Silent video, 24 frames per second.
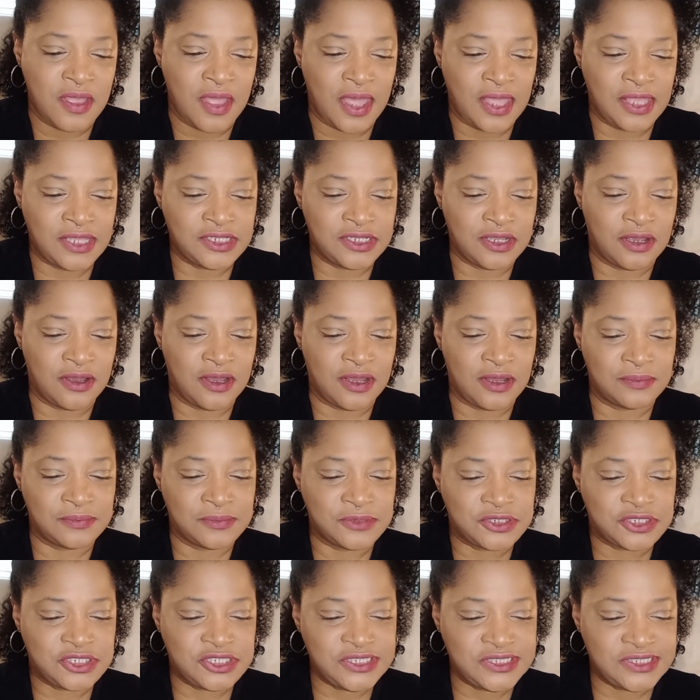And
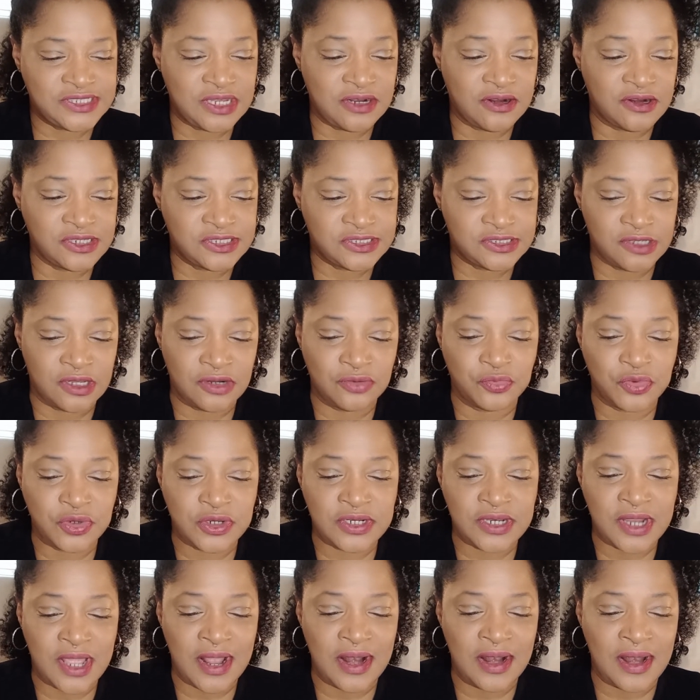she said her son would
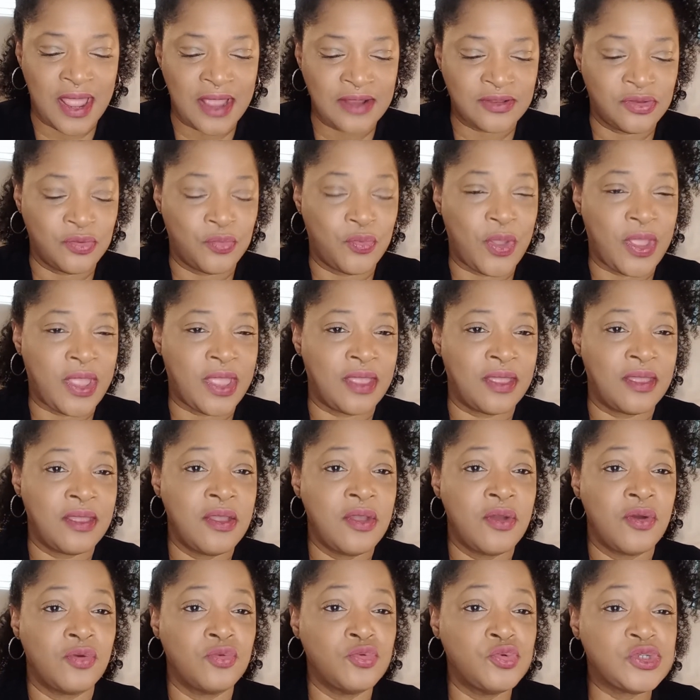not like the way
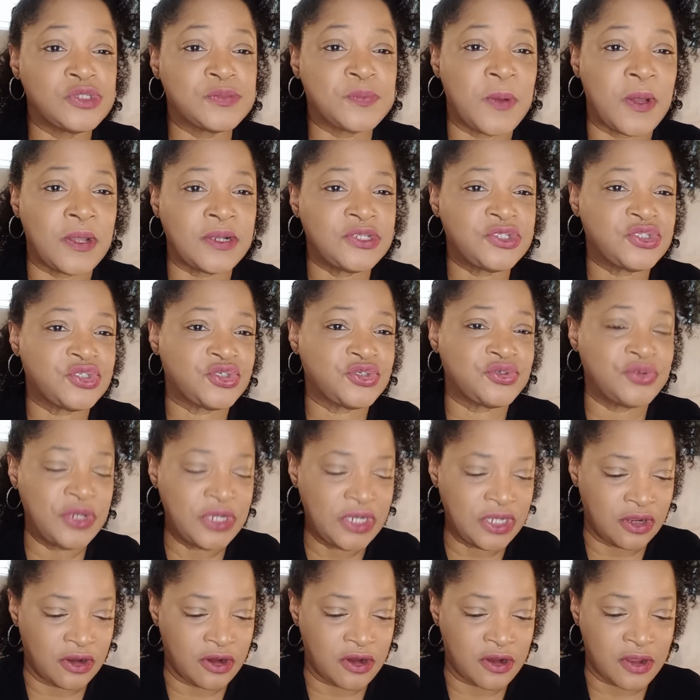Usman is
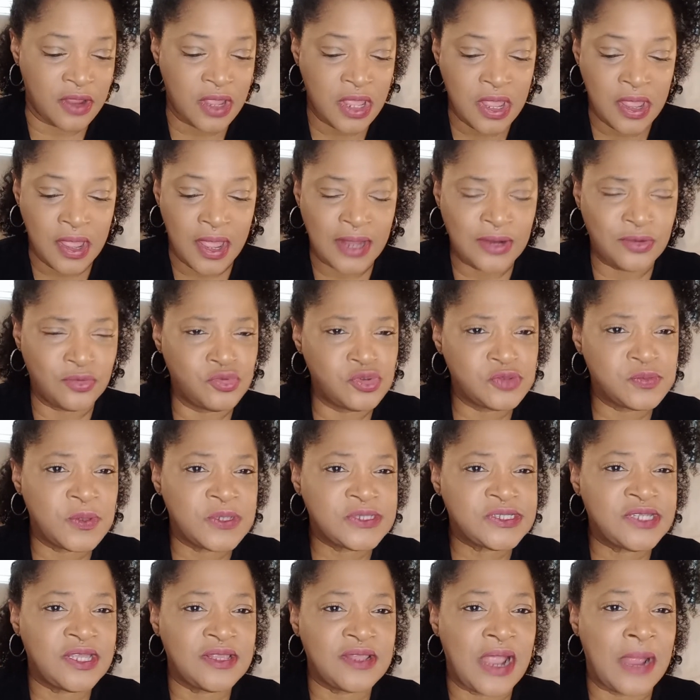treating her. And Usman
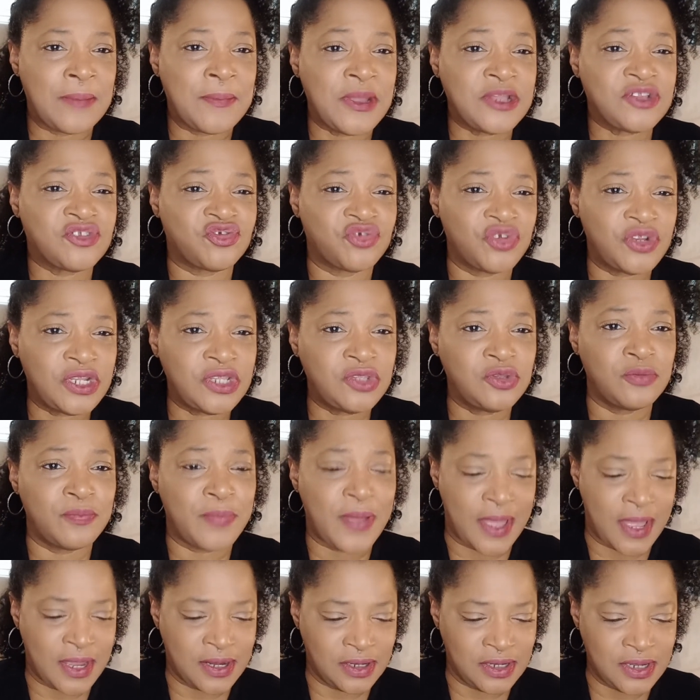said, am I treating you
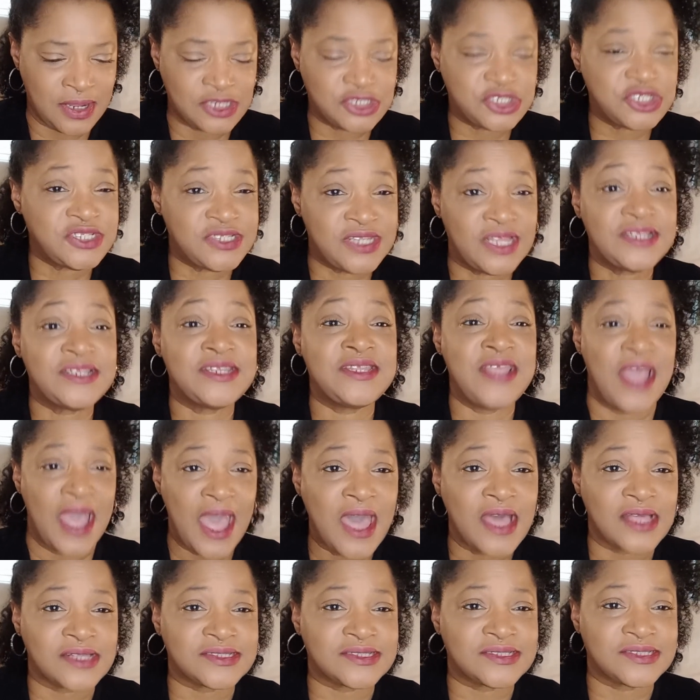badly? And she said,
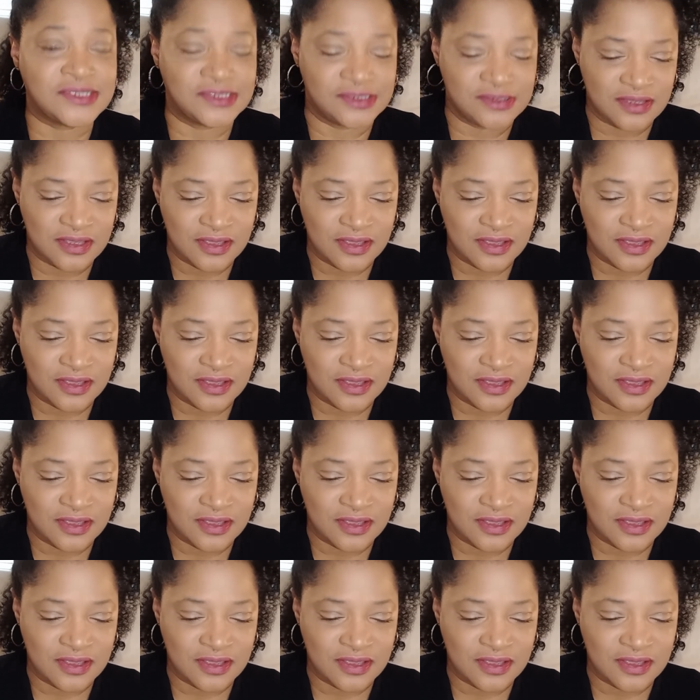yes.